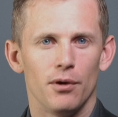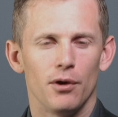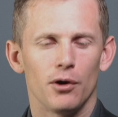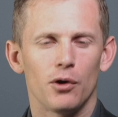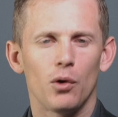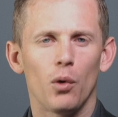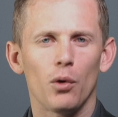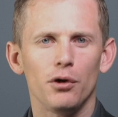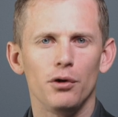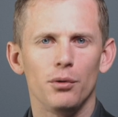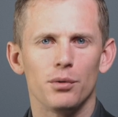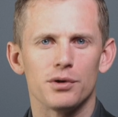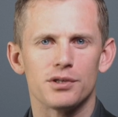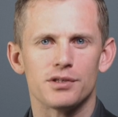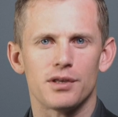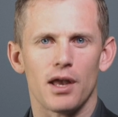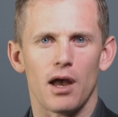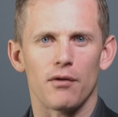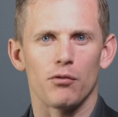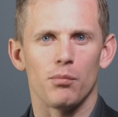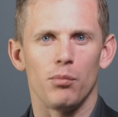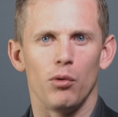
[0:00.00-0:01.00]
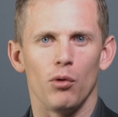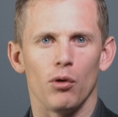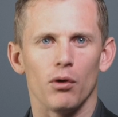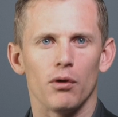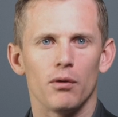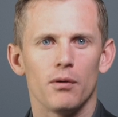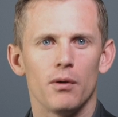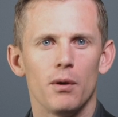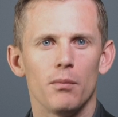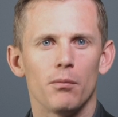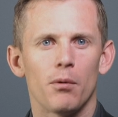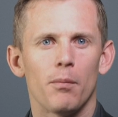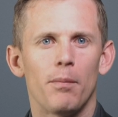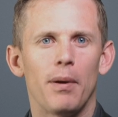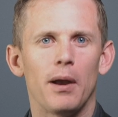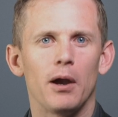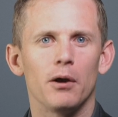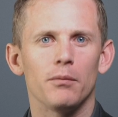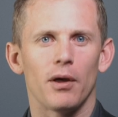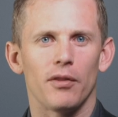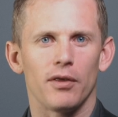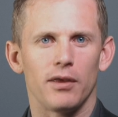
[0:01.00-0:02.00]
According to a staff report
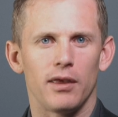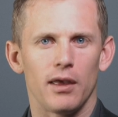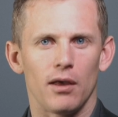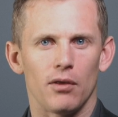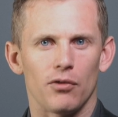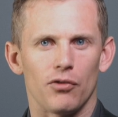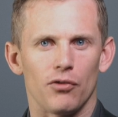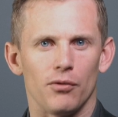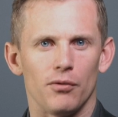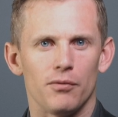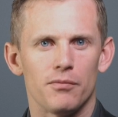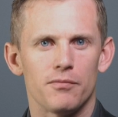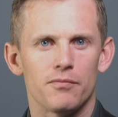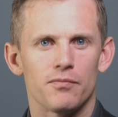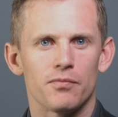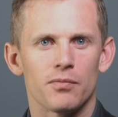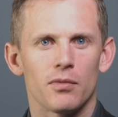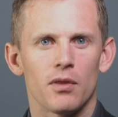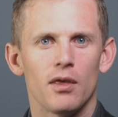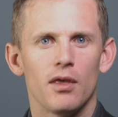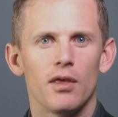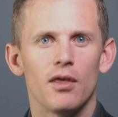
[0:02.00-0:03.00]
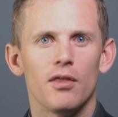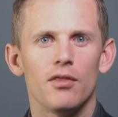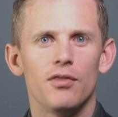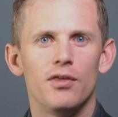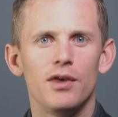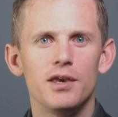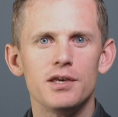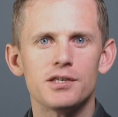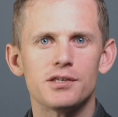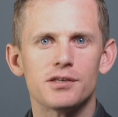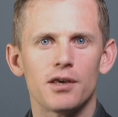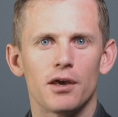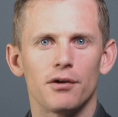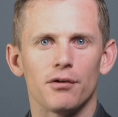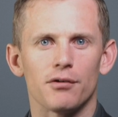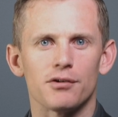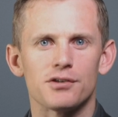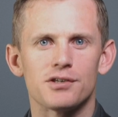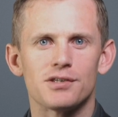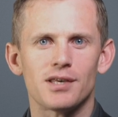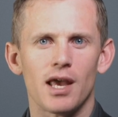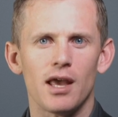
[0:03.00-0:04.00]
prepared by the council, these
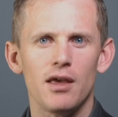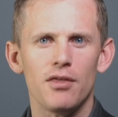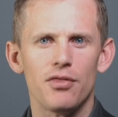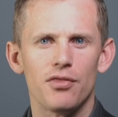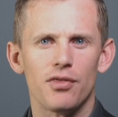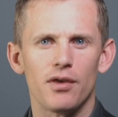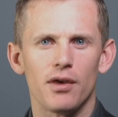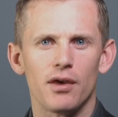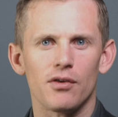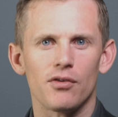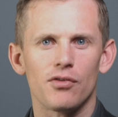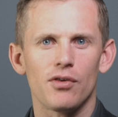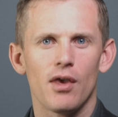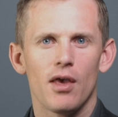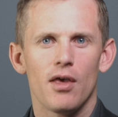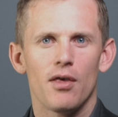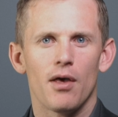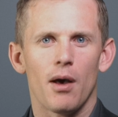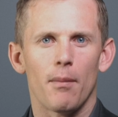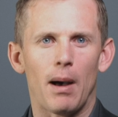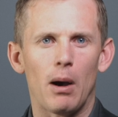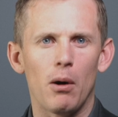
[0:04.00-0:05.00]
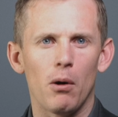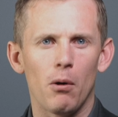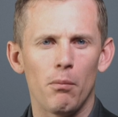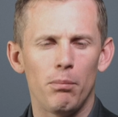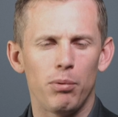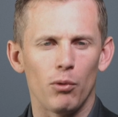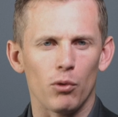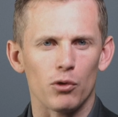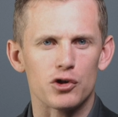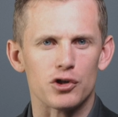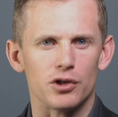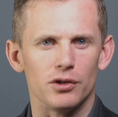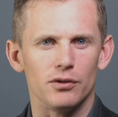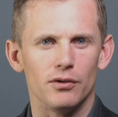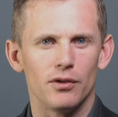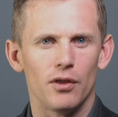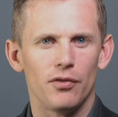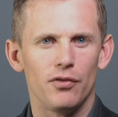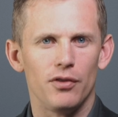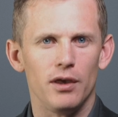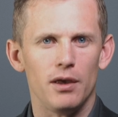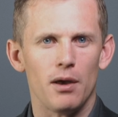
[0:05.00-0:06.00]
centers say things about abortion
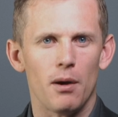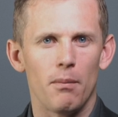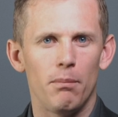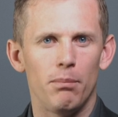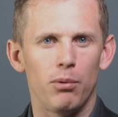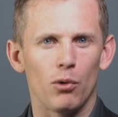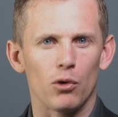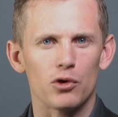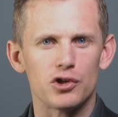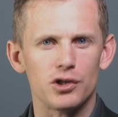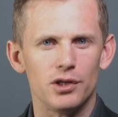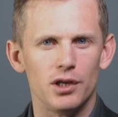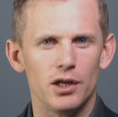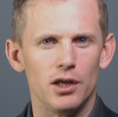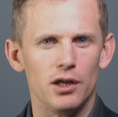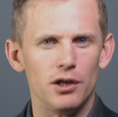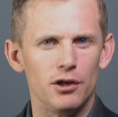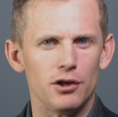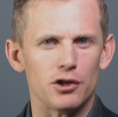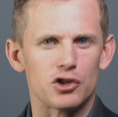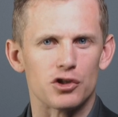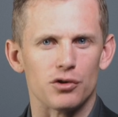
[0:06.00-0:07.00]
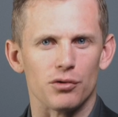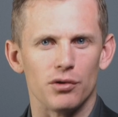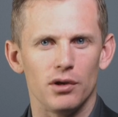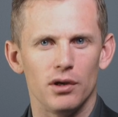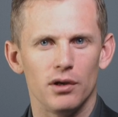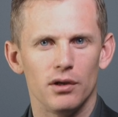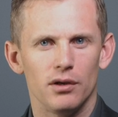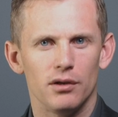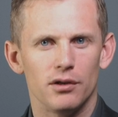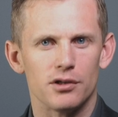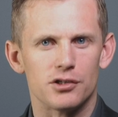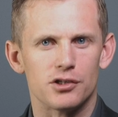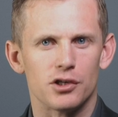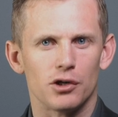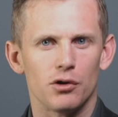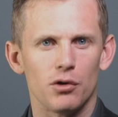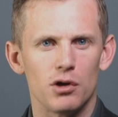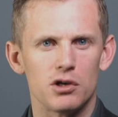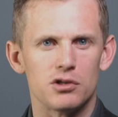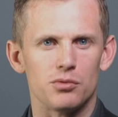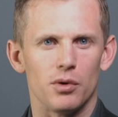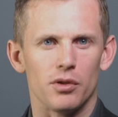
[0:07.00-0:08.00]
that the abortion industry
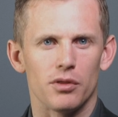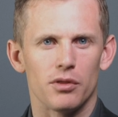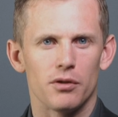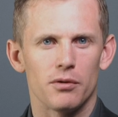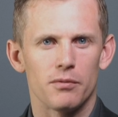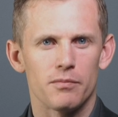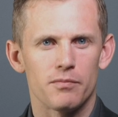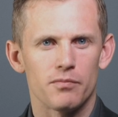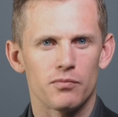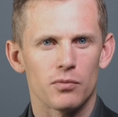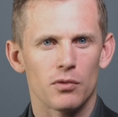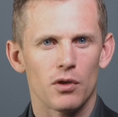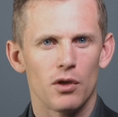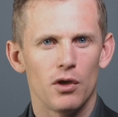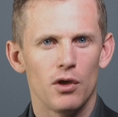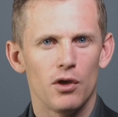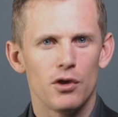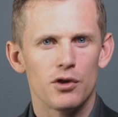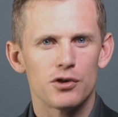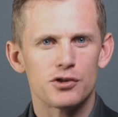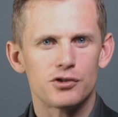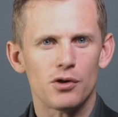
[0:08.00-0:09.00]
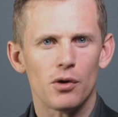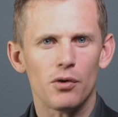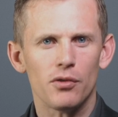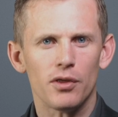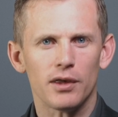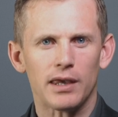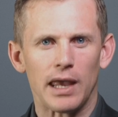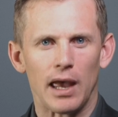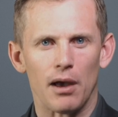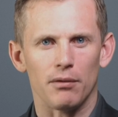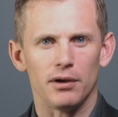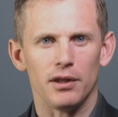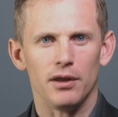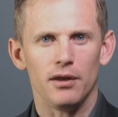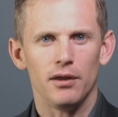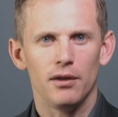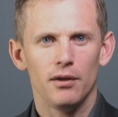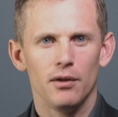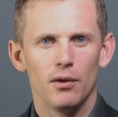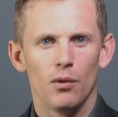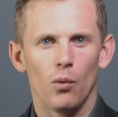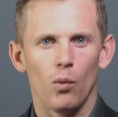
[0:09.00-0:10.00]
disagrees with. So the
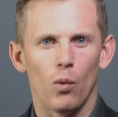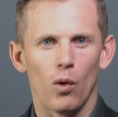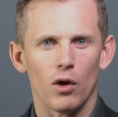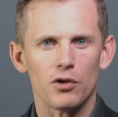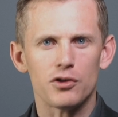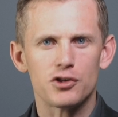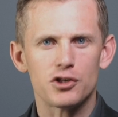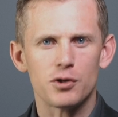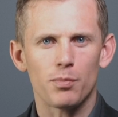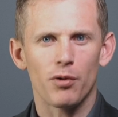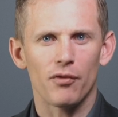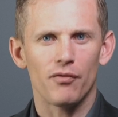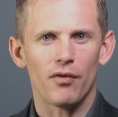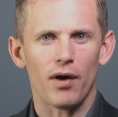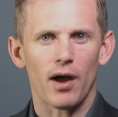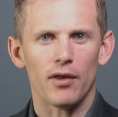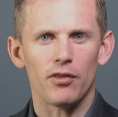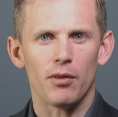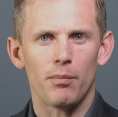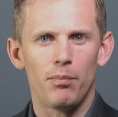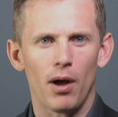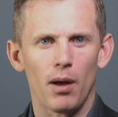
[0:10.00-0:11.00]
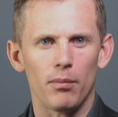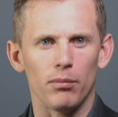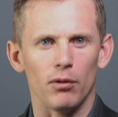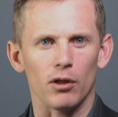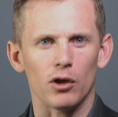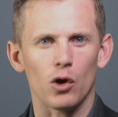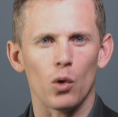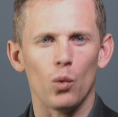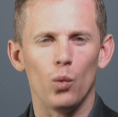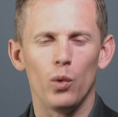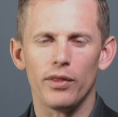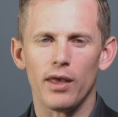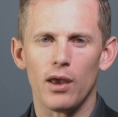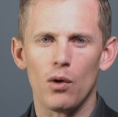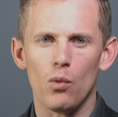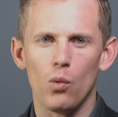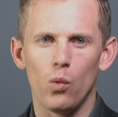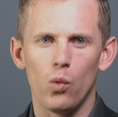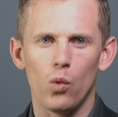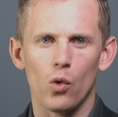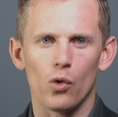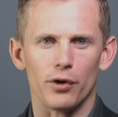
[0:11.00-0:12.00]
county wants to provide the public with a
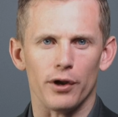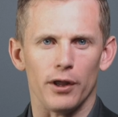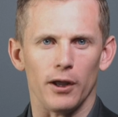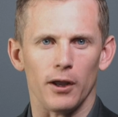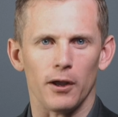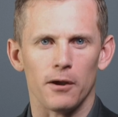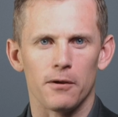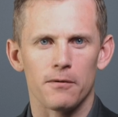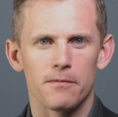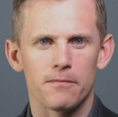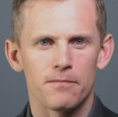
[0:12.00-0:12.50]
warning.